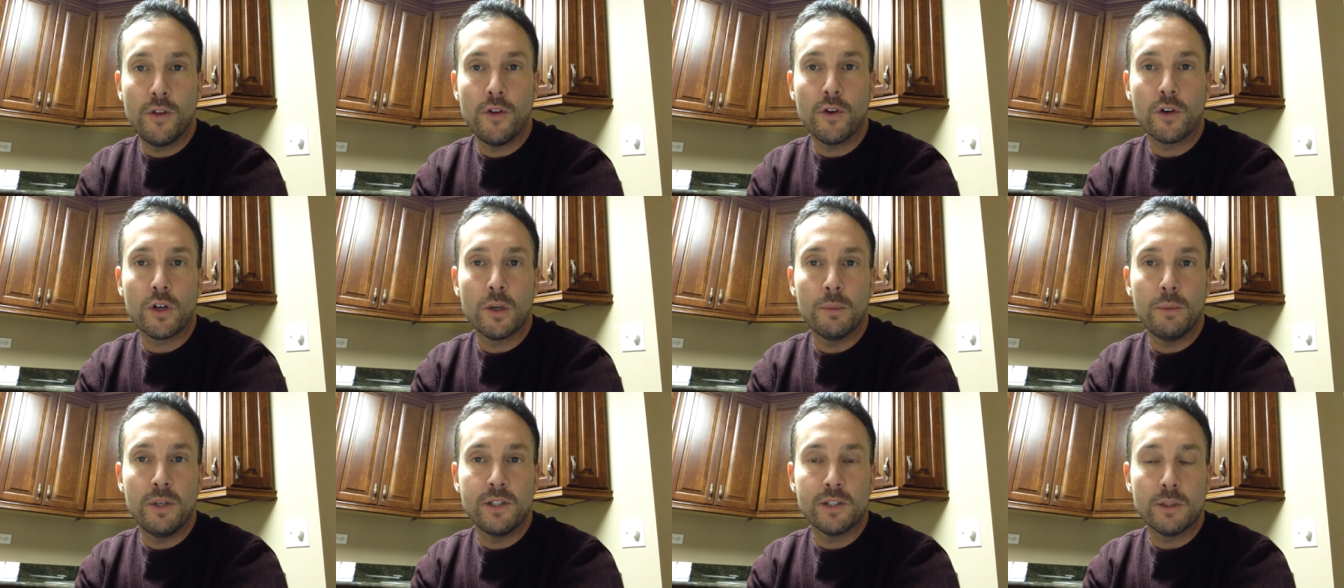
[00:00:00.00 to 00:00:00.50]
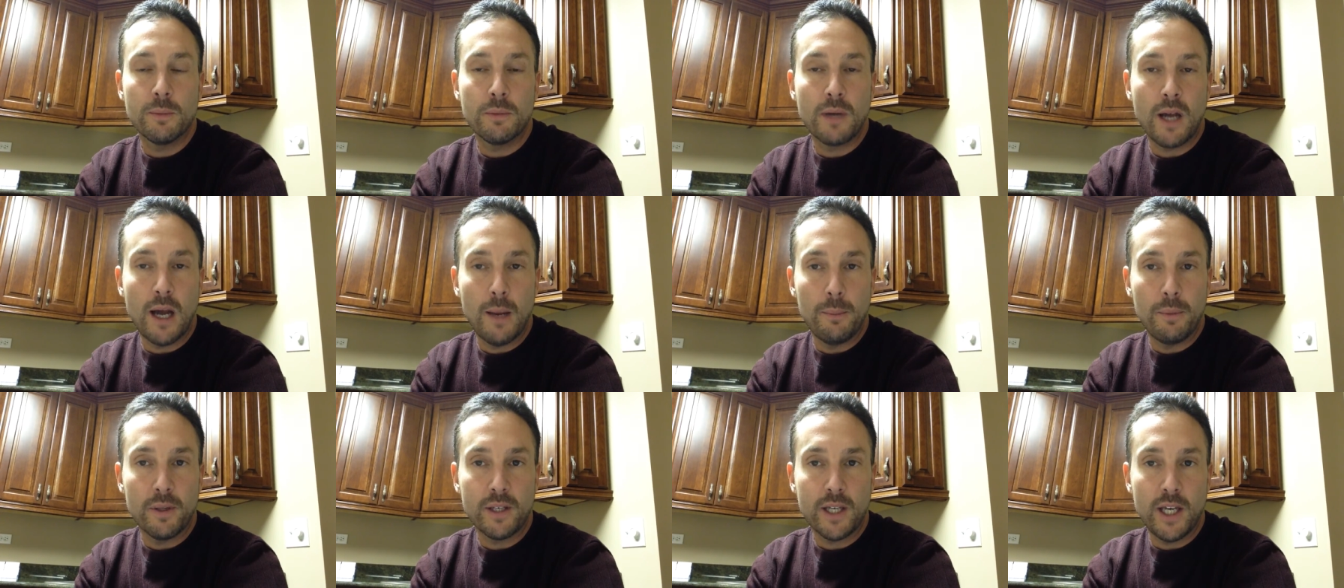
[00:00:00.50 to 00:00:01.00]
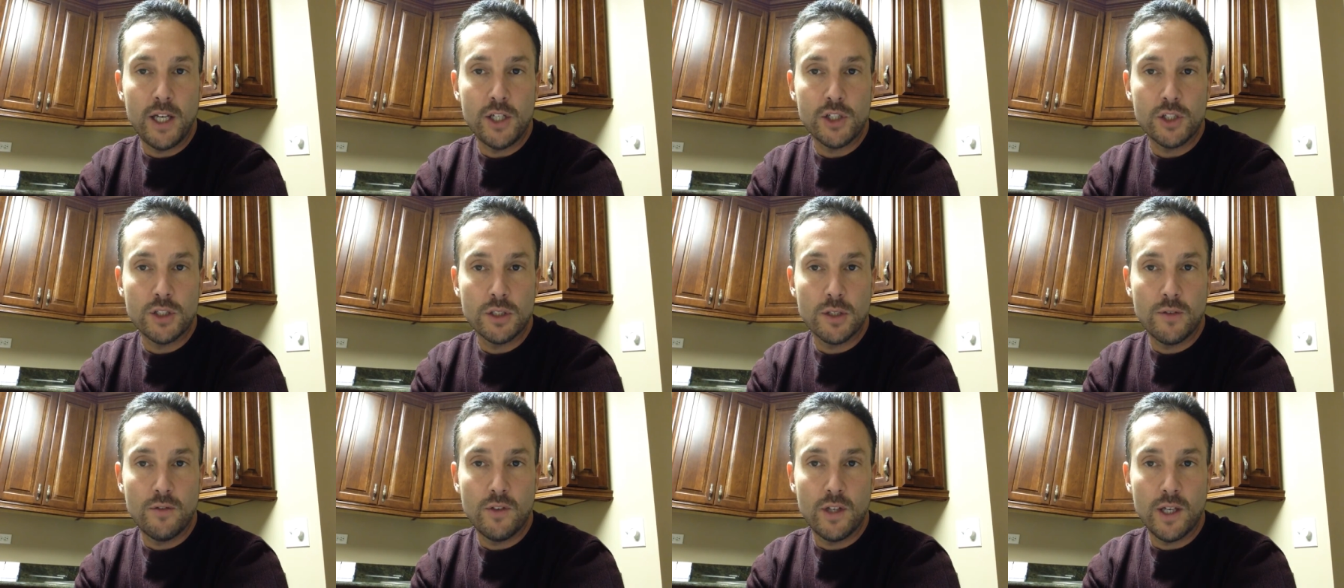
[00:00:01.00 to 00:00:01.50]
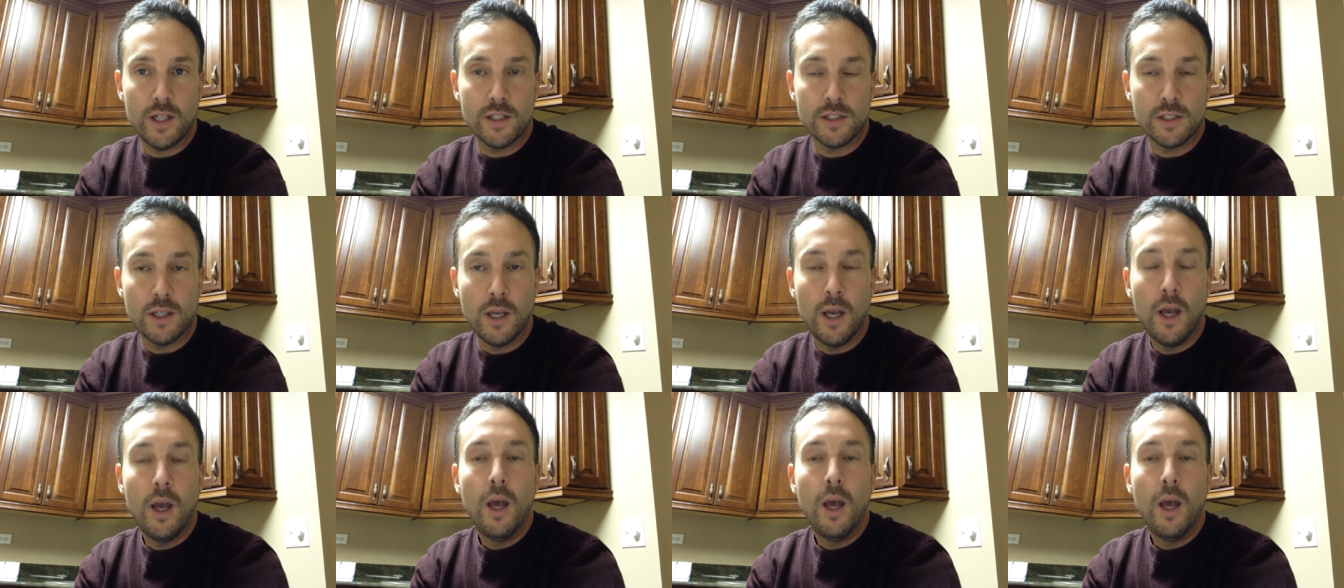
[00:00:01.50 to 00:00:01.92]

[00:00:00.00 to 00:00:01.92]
There could be some complications of this.